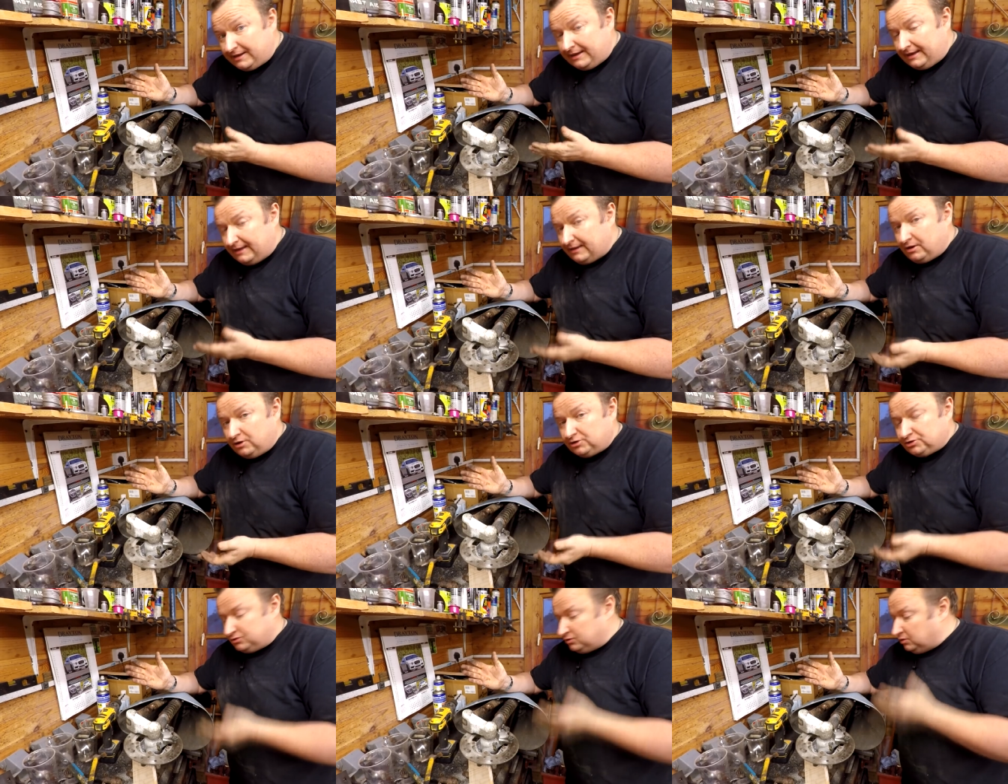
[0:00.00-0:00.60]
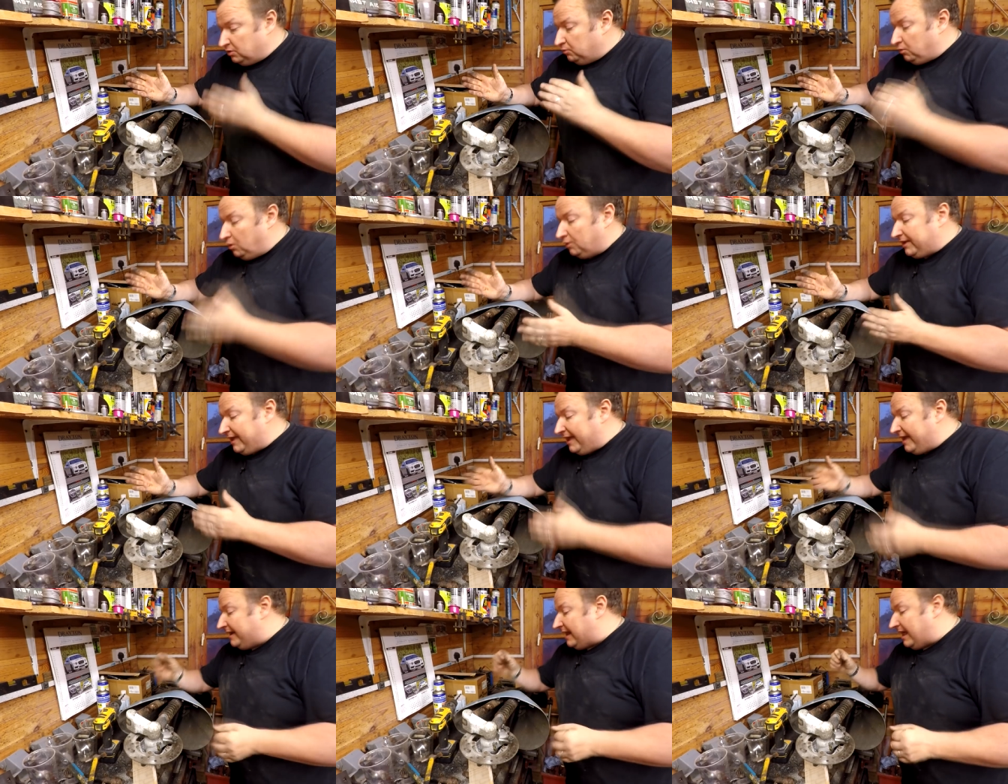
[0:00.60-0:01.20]
here, because what
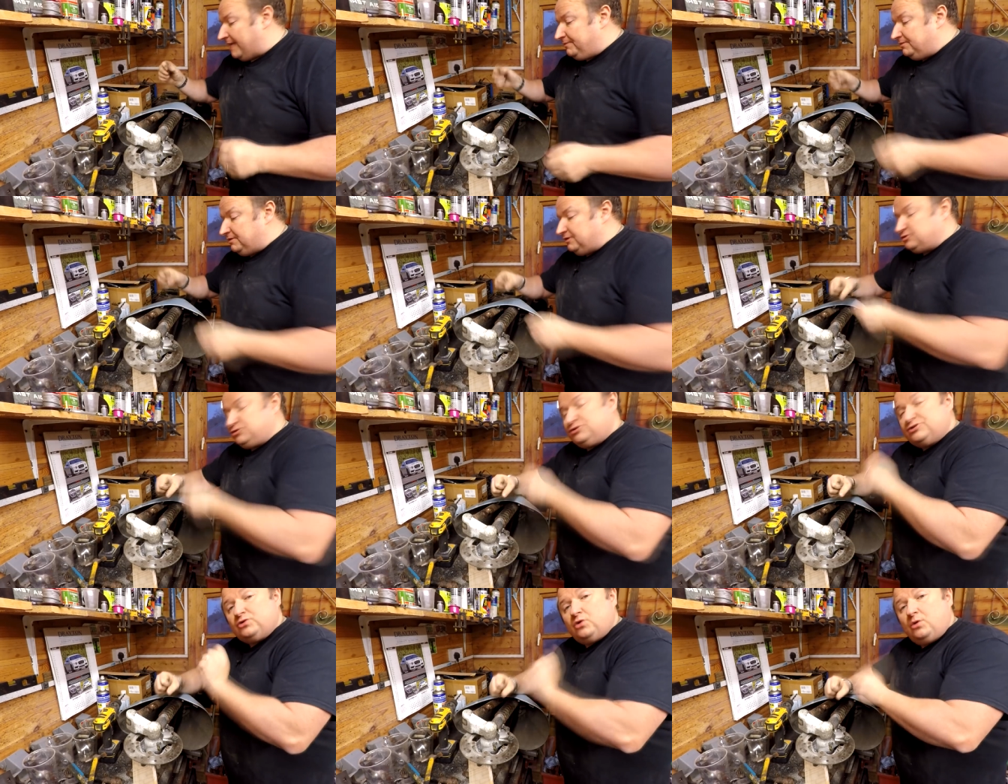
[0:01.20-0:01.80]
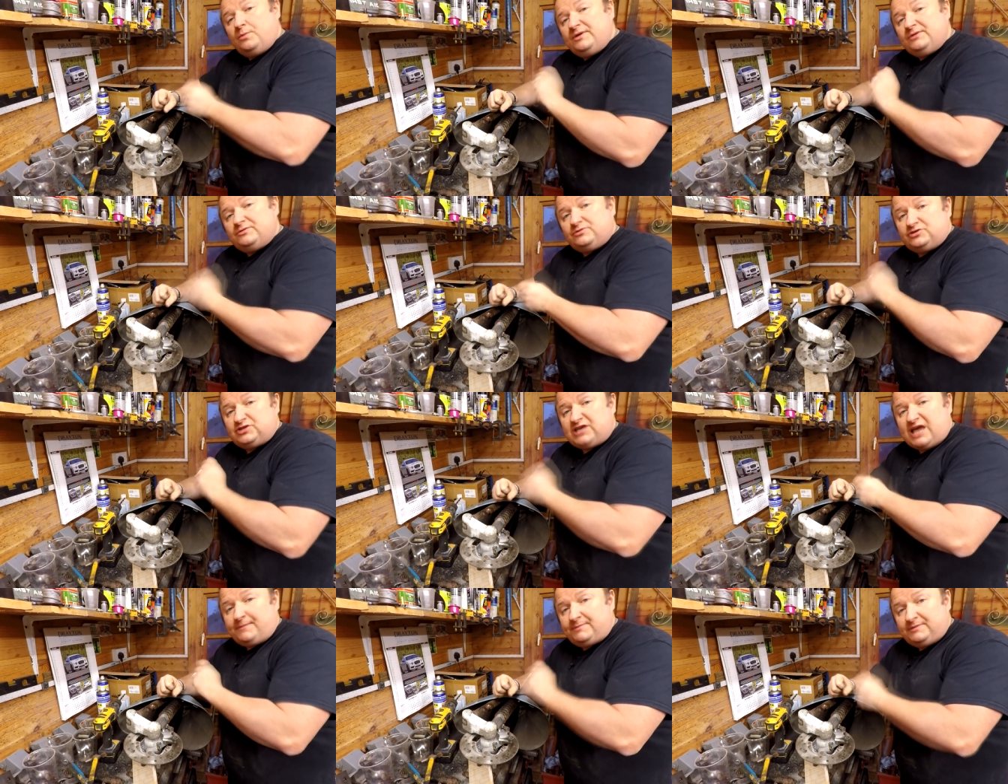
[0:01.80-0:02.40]
can happen, as you saw me
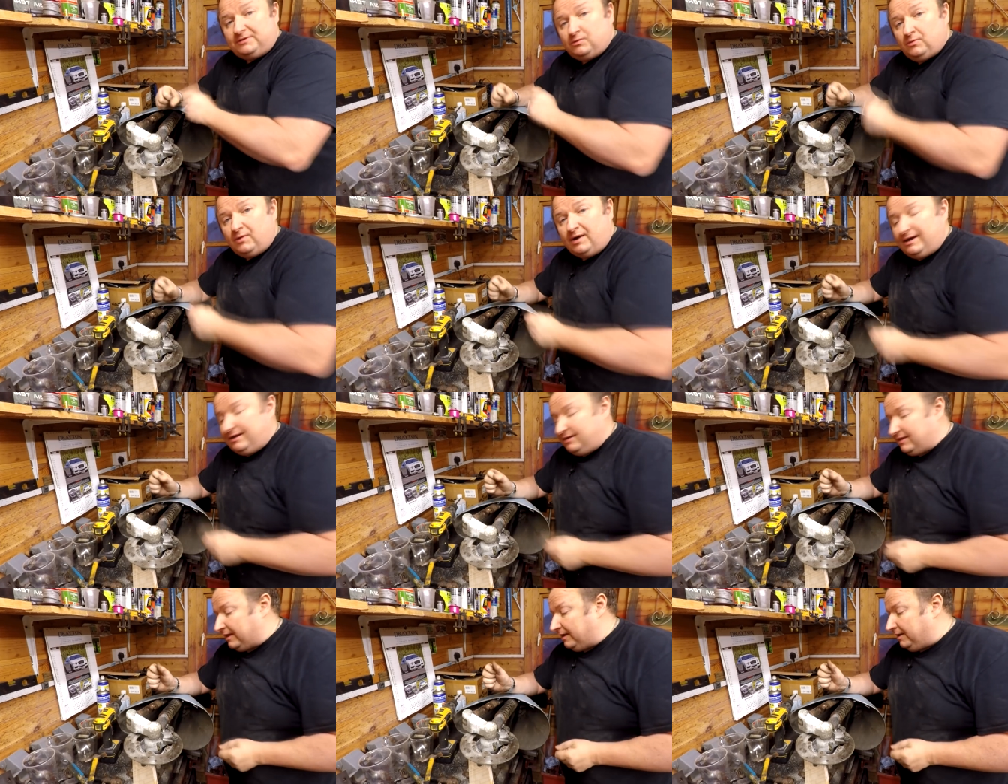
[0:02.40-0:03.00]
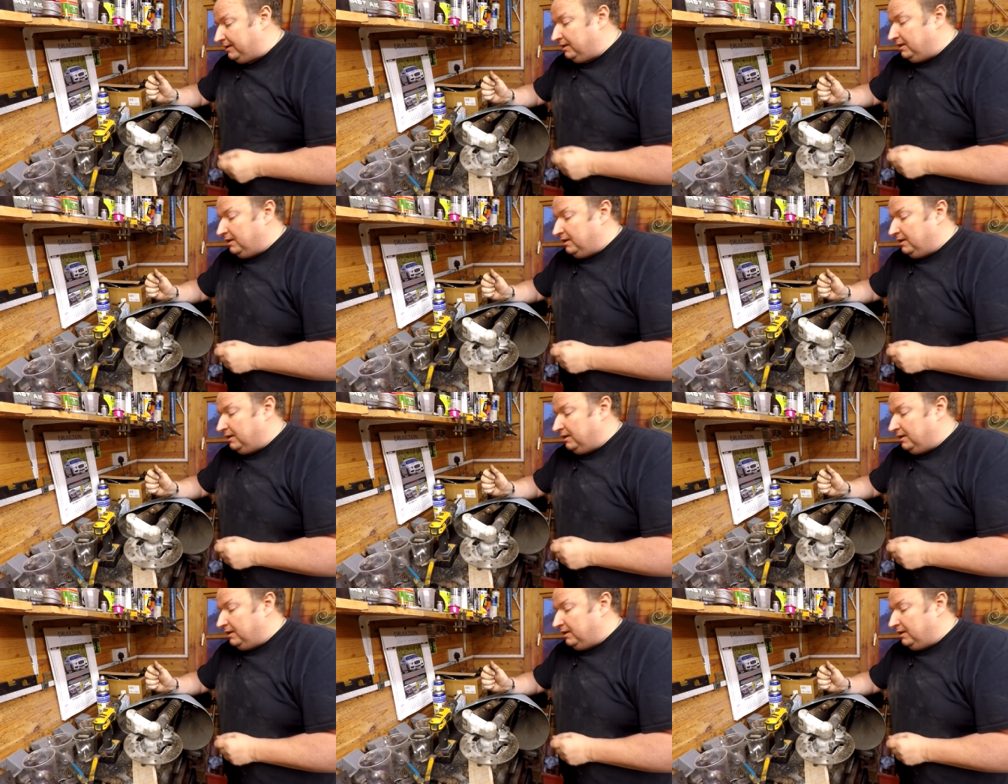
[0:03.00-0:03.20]
tapping away there,